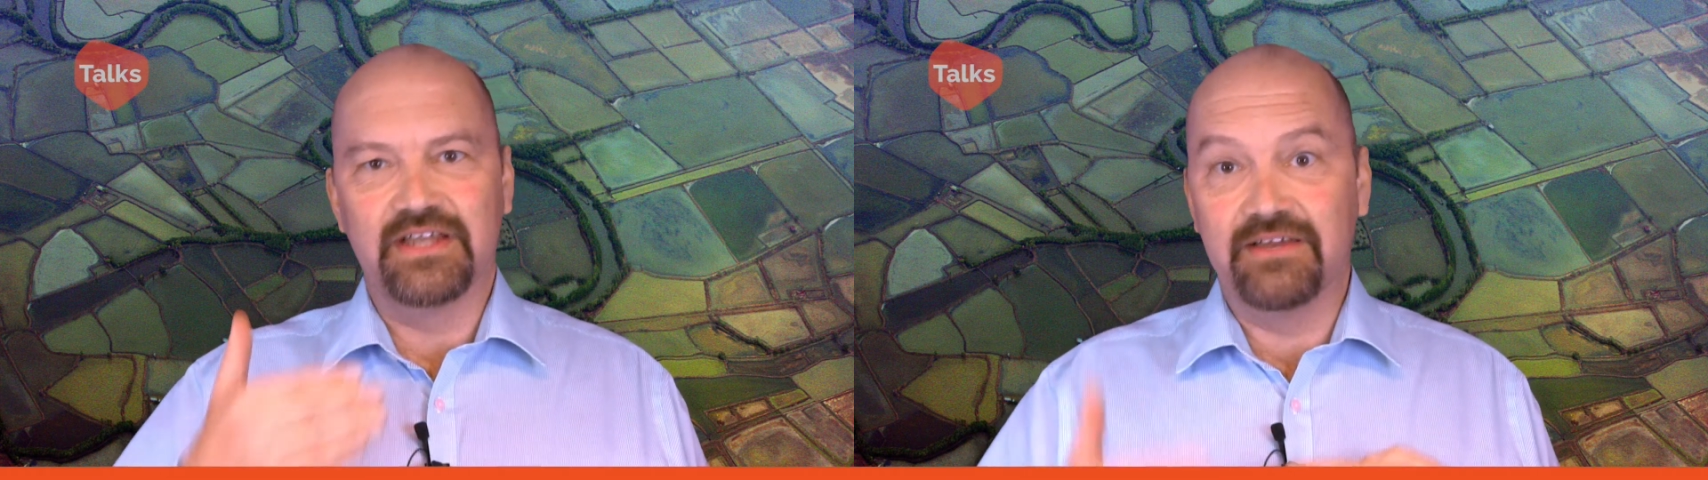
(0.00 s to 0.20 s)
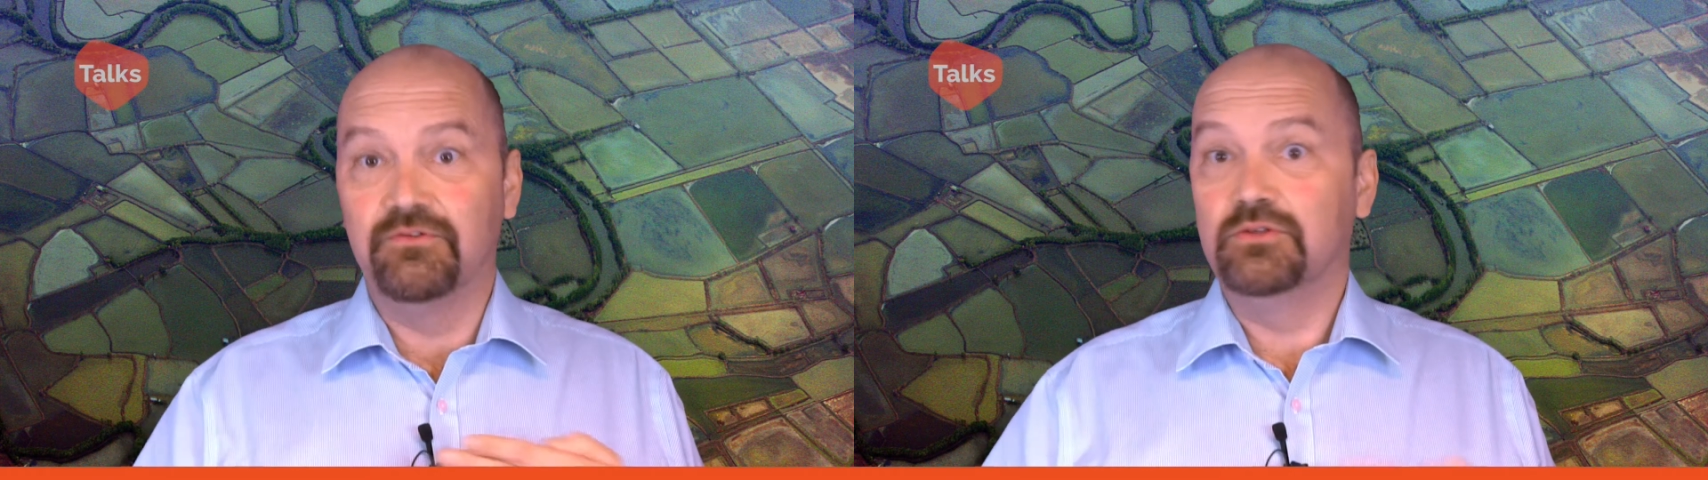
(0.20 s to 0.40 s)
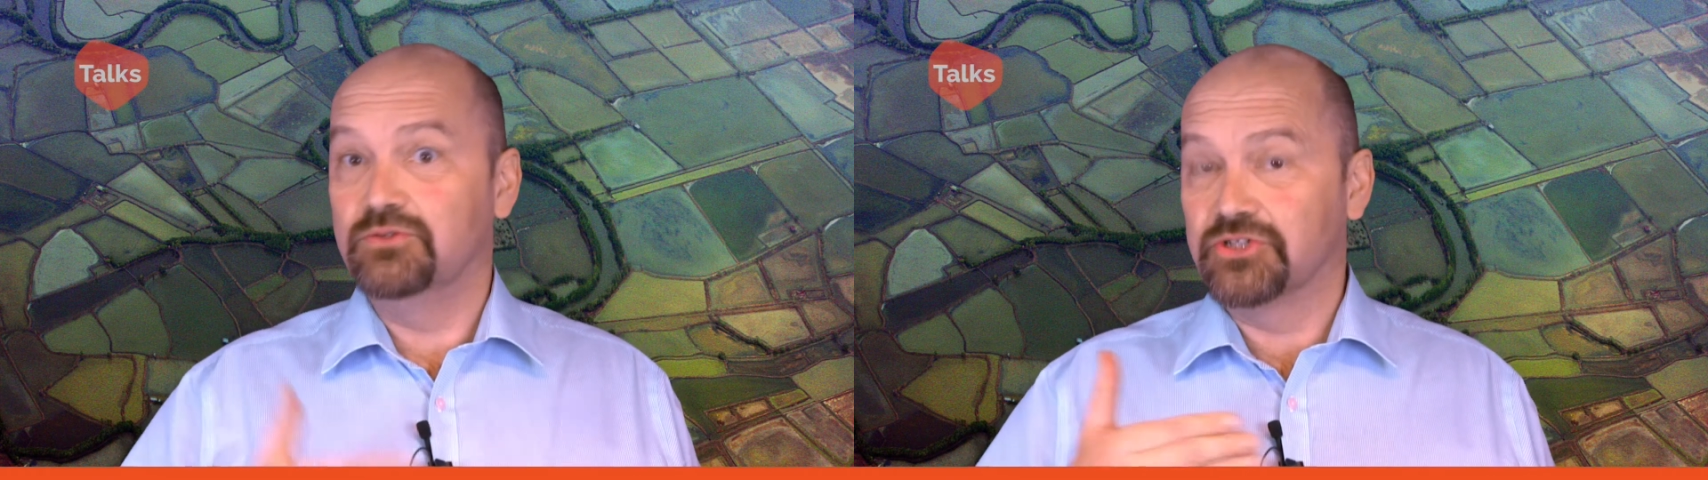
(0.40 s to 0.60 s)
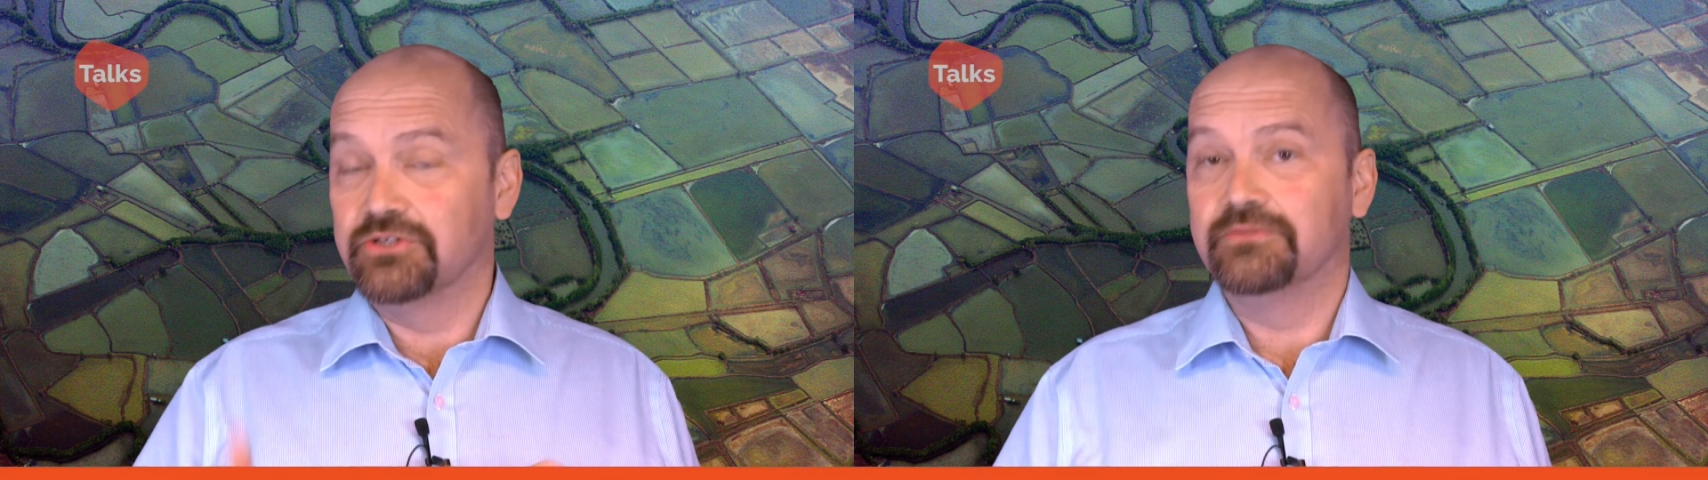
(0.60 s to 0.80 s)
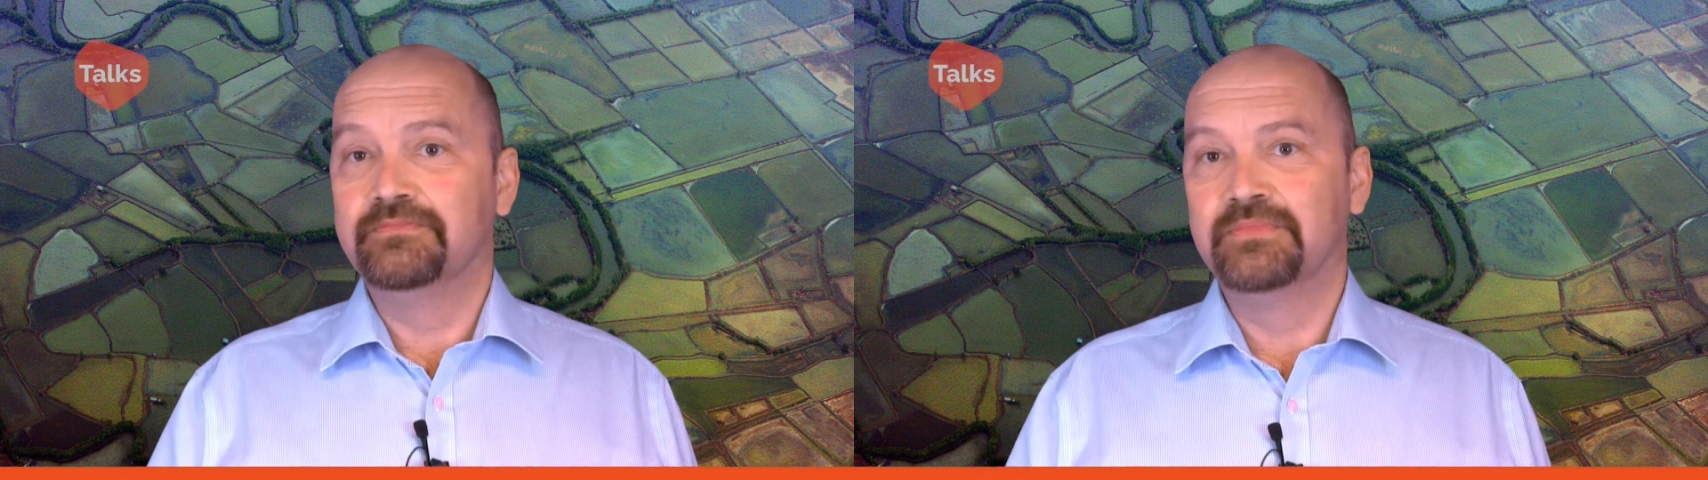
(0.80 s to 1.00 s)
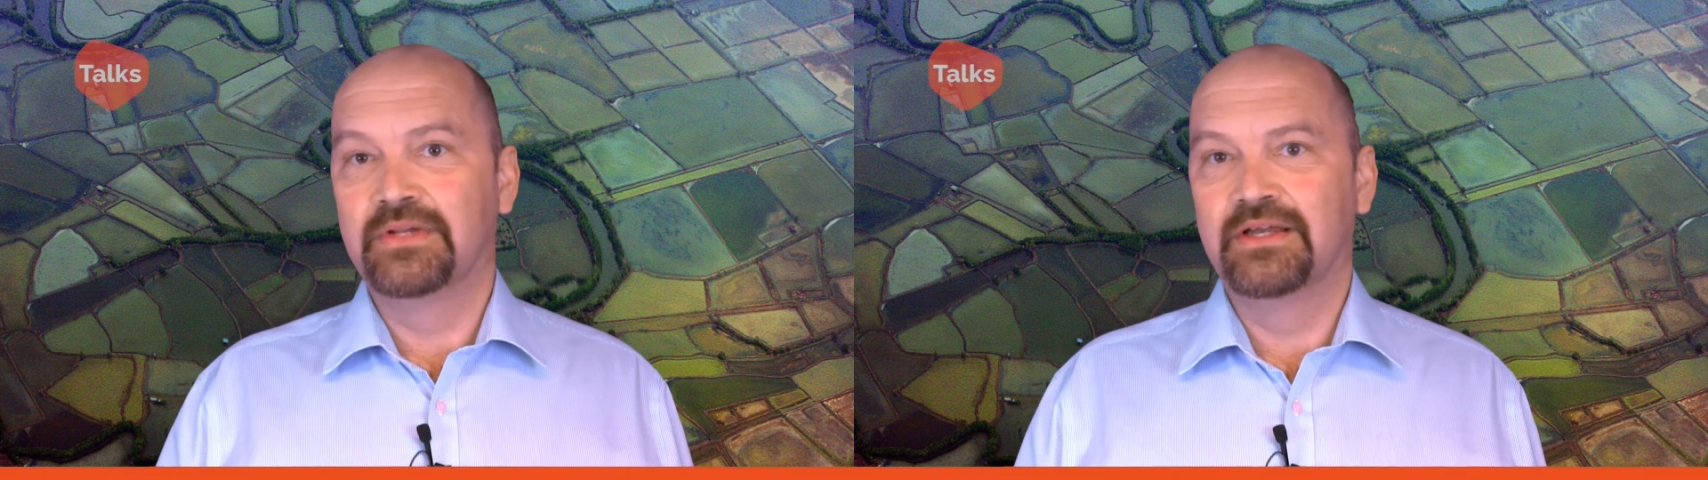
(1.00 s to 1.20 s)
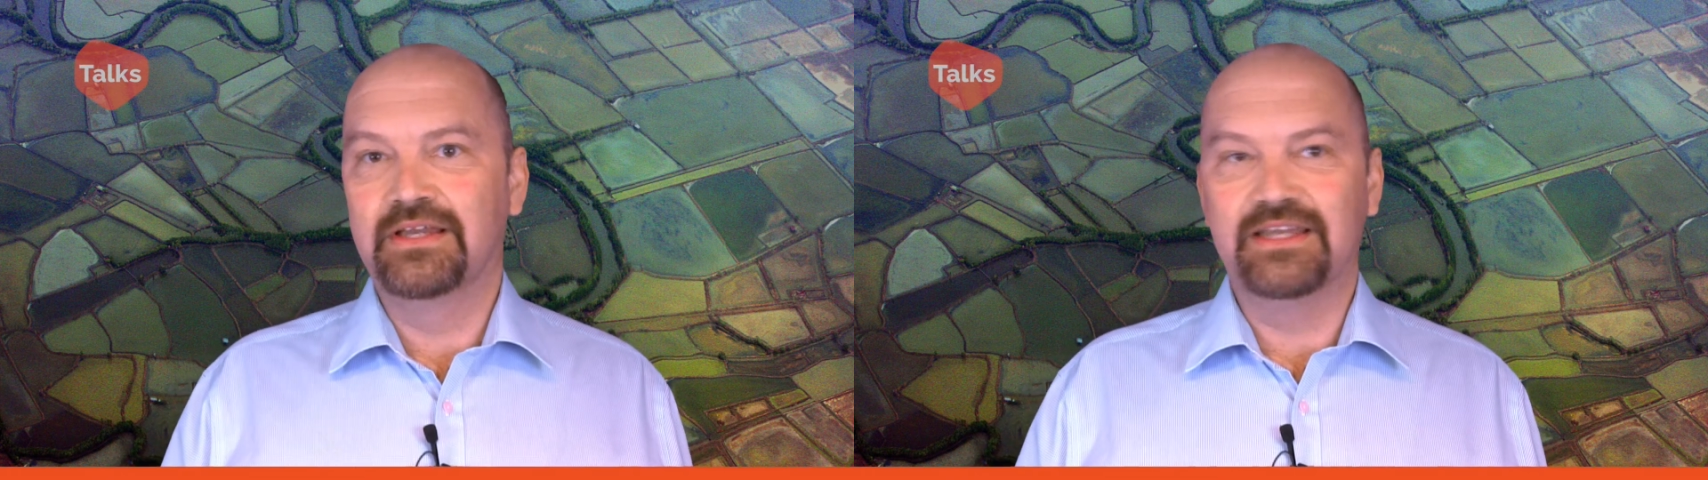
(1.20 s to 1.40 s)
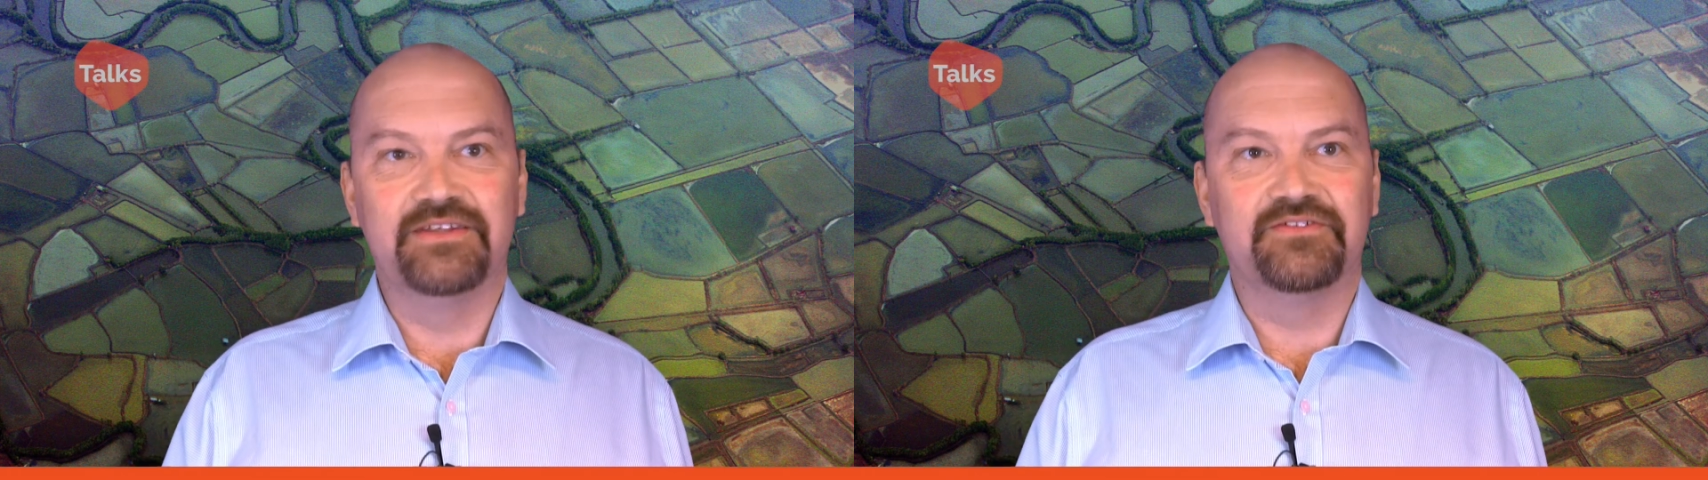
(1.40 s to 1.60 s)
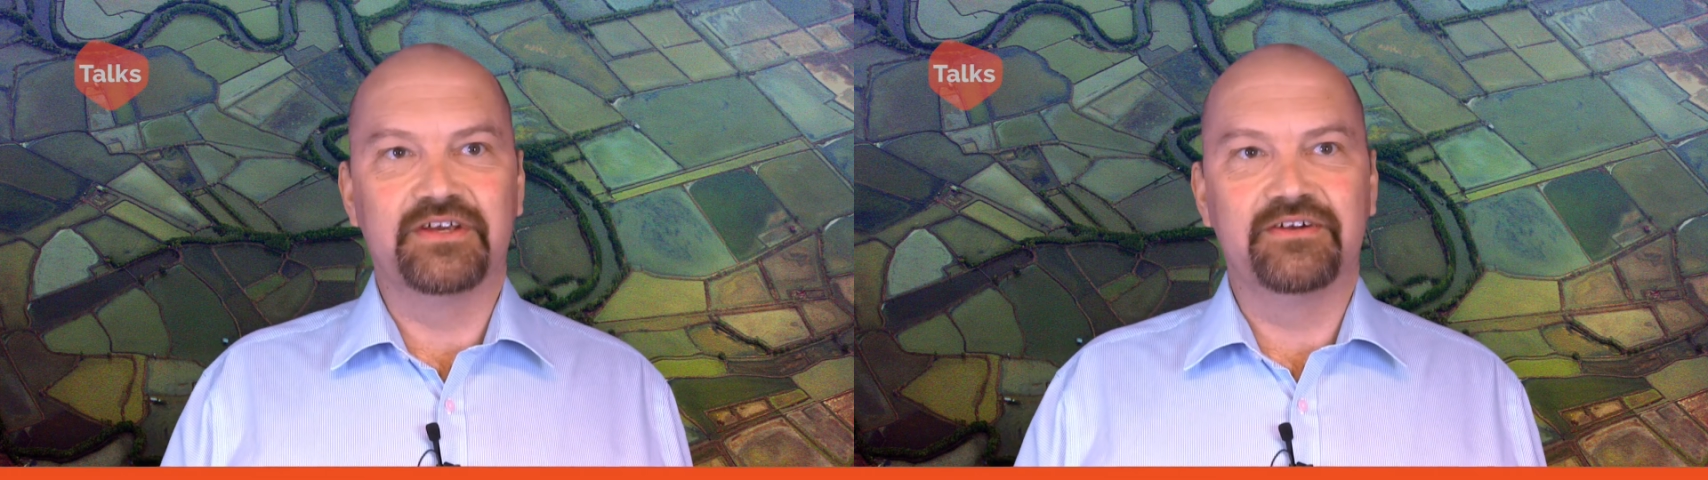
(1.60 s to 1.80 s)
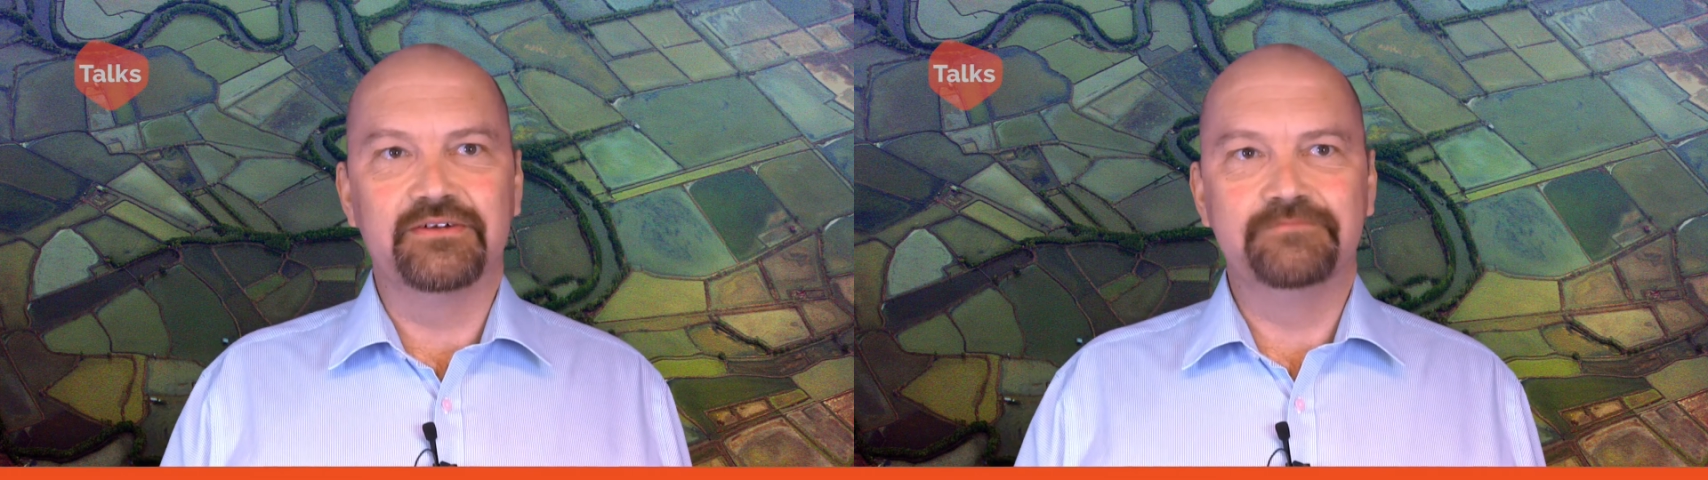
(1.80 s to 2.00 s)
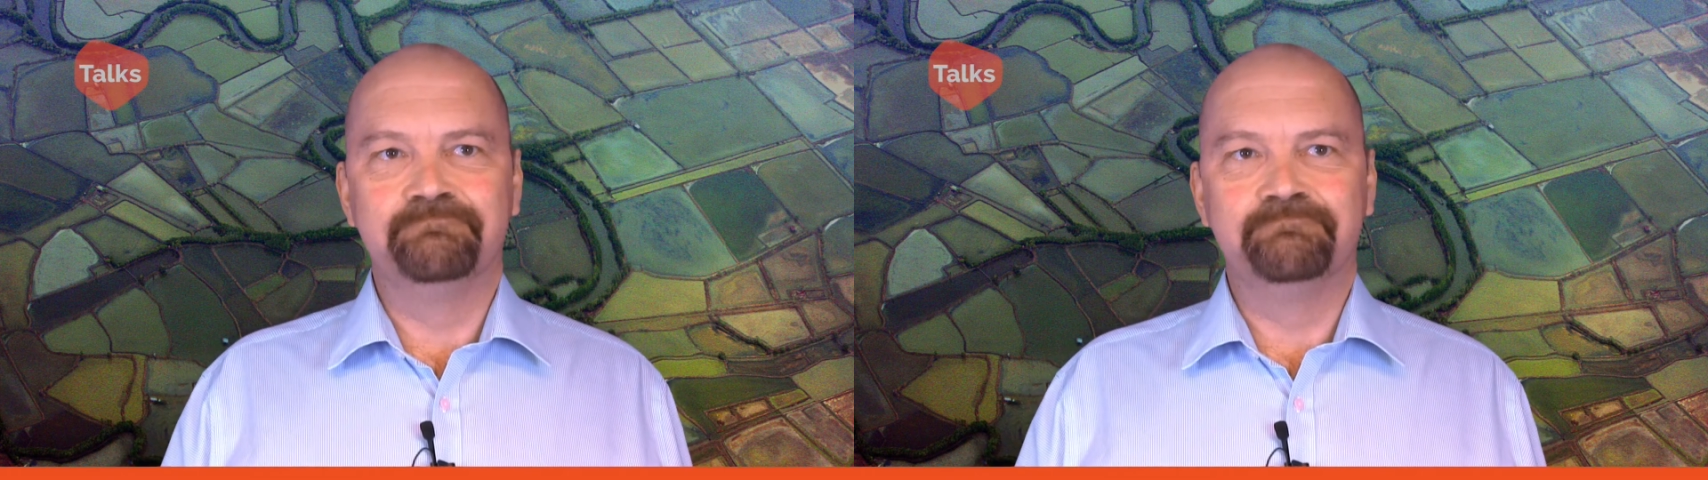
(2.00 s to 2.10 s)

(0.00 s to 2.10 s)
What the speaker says: evolution in this area.